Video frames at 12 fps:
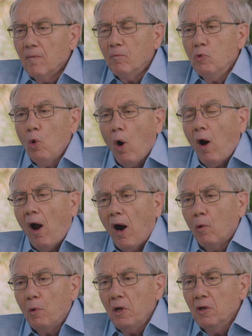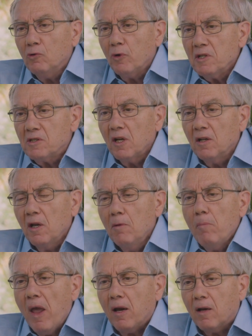nor are we interested
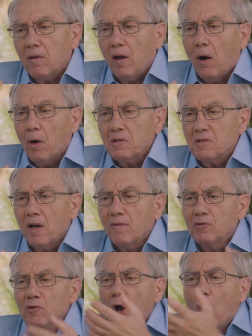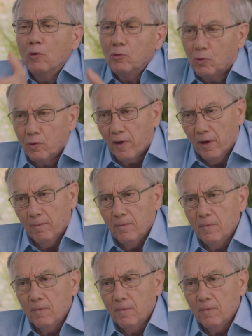in make ourselves known to them.